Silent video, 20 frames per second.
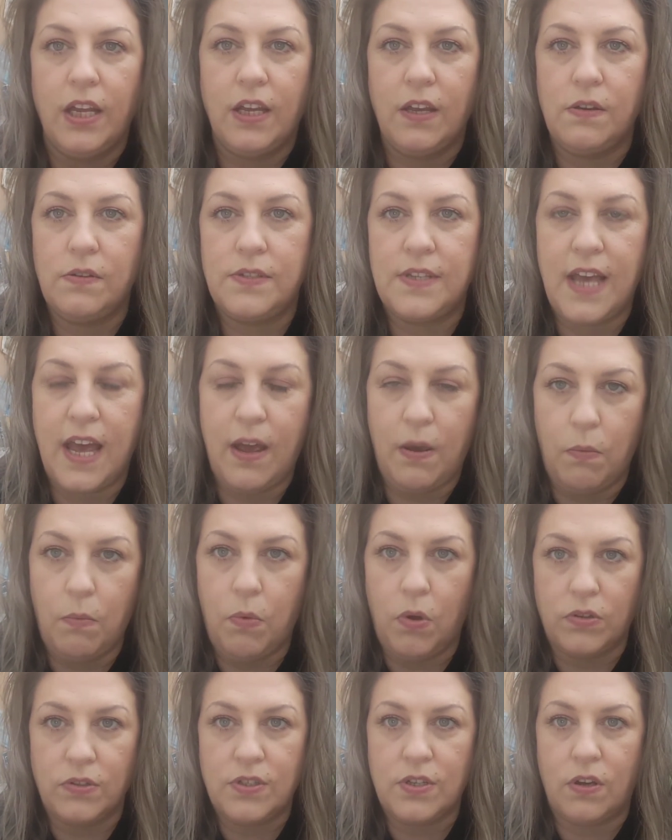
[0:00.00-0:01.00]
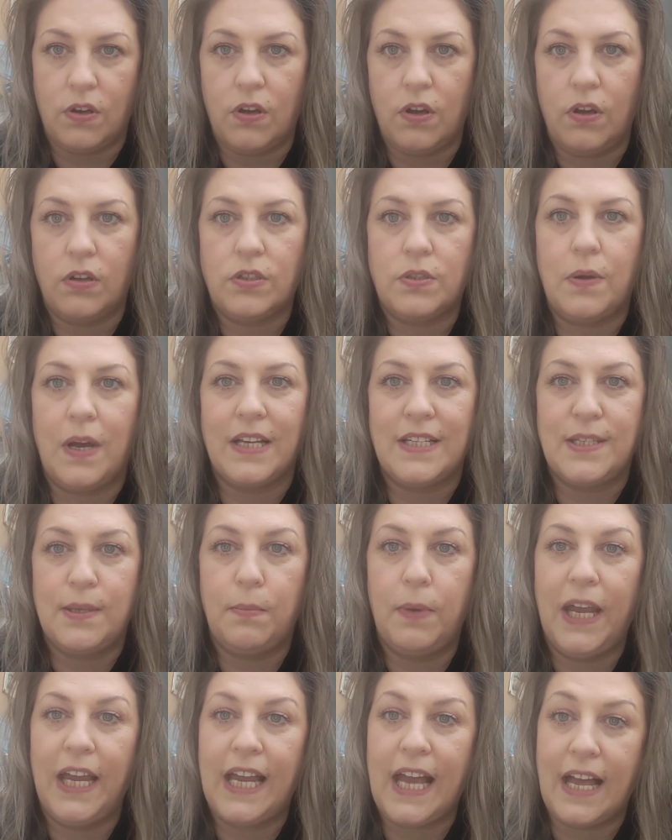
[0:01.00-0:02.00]
use it once or twice
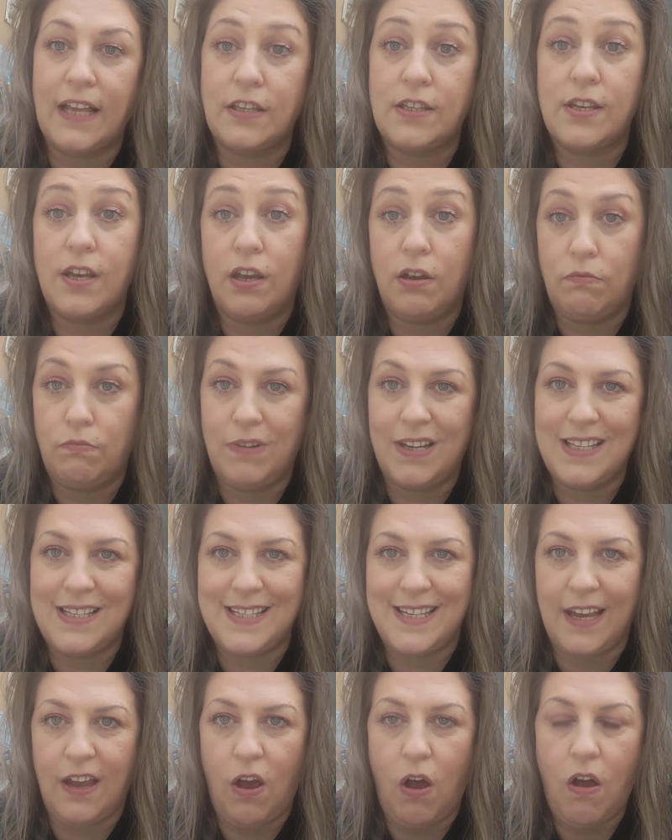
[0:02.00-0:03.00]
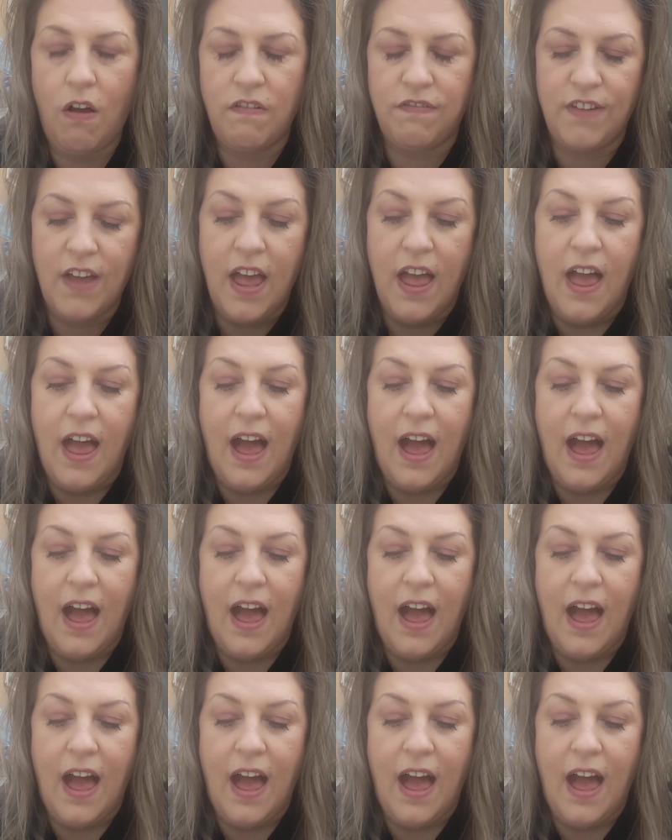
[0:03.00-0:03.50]
a week and to rinse it off